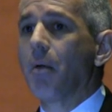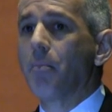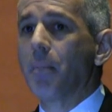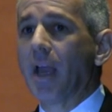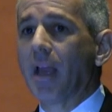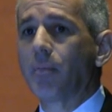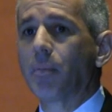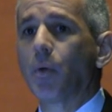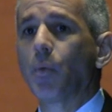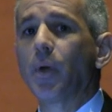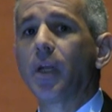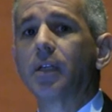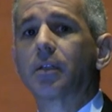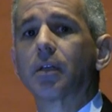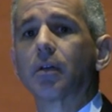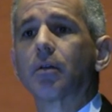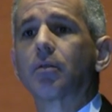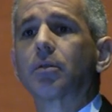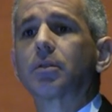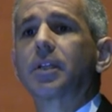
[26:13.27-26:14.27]
Maybe we need
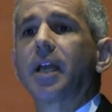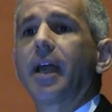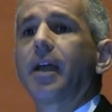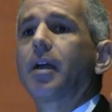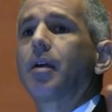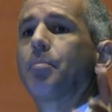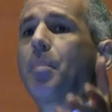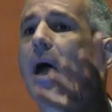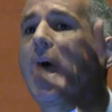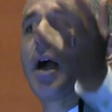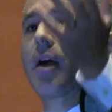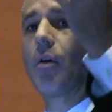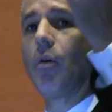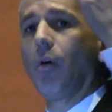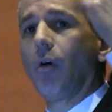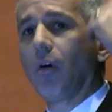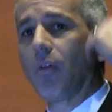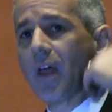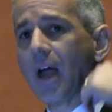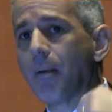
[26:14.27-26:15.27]
to take back
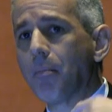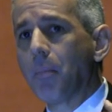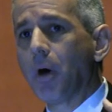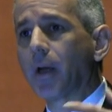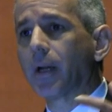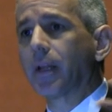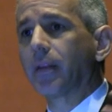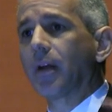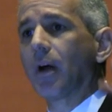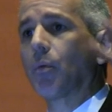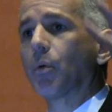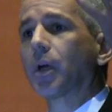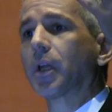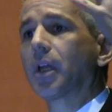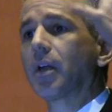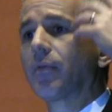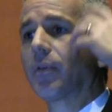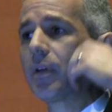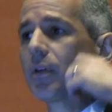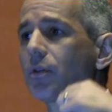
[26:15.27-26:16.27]
all that money that we're
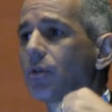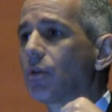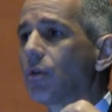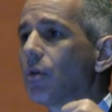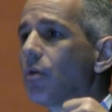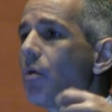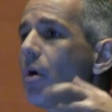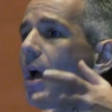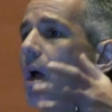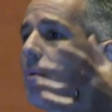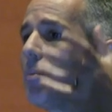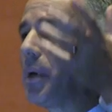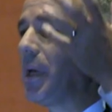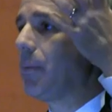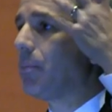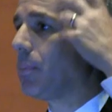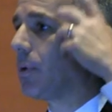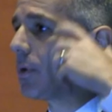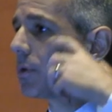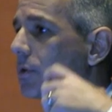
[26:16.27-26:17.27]
giving to
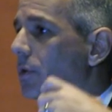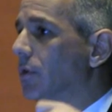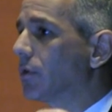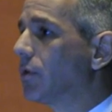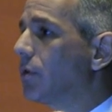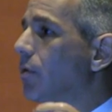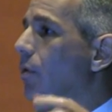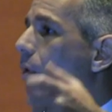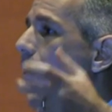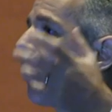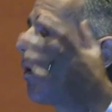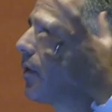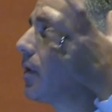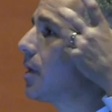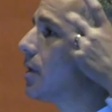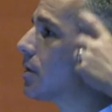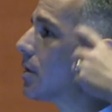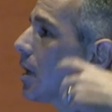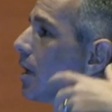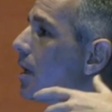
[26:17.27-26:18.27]
people to do all
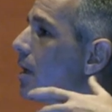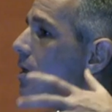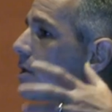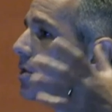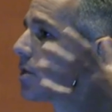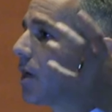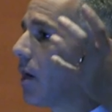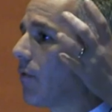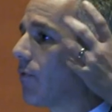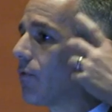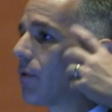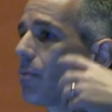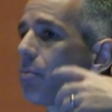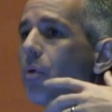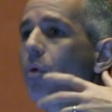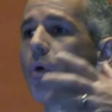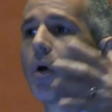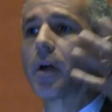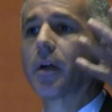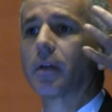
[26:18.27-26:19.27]
these
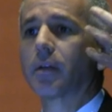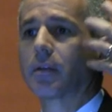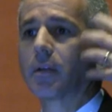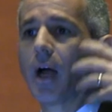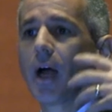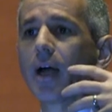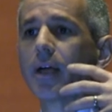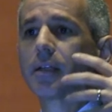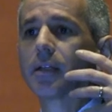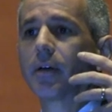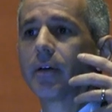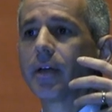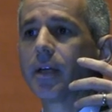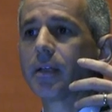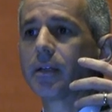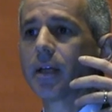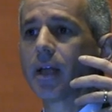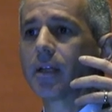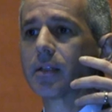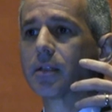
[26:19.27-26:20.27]
self-report dietary
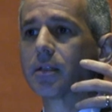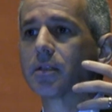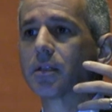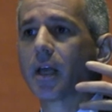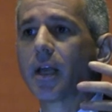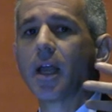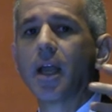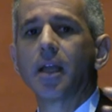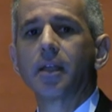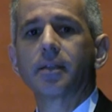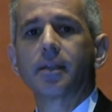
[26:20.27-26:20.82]
intakes and say,